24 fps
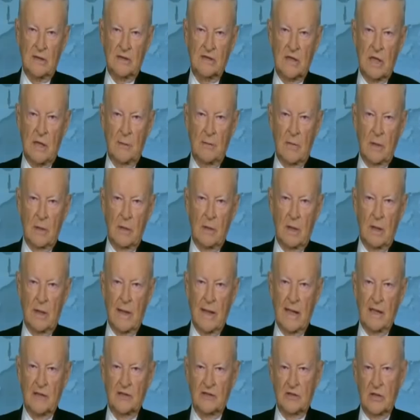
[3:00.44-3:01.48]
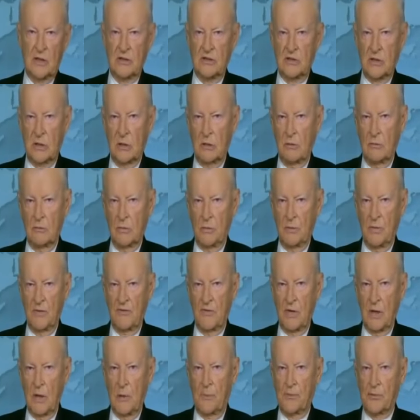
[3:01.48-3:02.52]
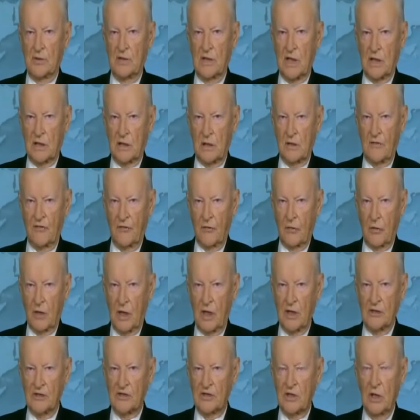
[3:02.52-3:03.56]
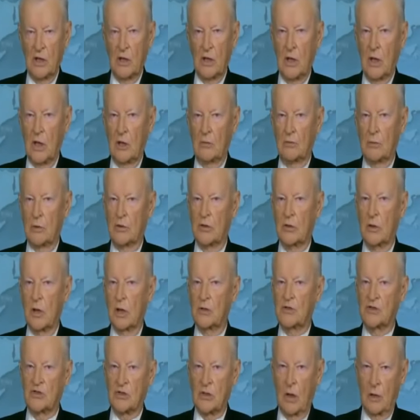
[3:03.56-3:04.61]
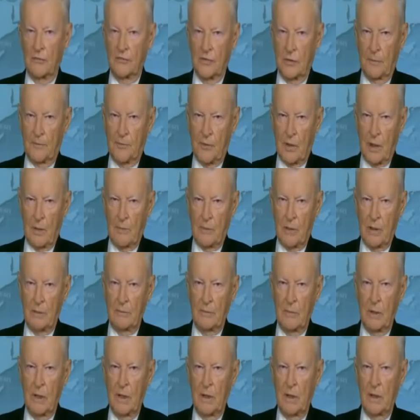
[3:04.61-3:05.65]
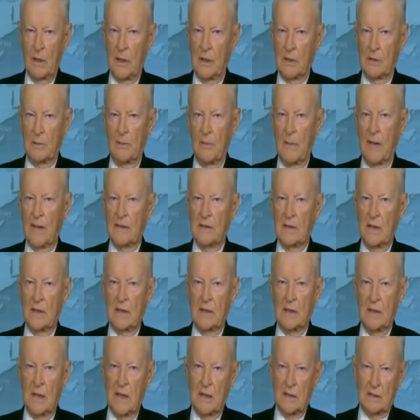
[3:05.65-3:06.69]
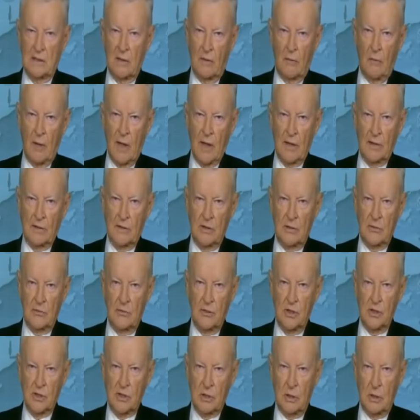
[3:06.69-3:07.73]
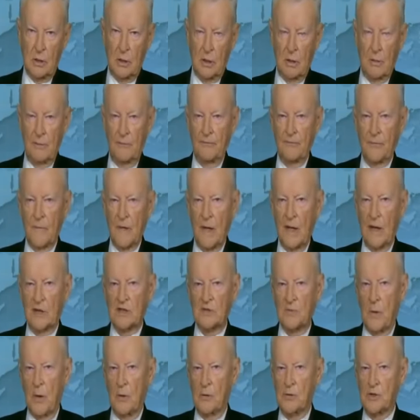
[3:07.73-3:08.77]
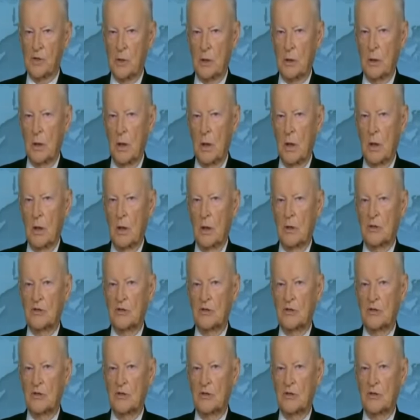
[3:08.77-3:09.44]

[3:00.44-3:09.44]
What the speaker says: at its chemical assets would be very productive for us. It would not solve the problem. It might ignite a wider regional explosion.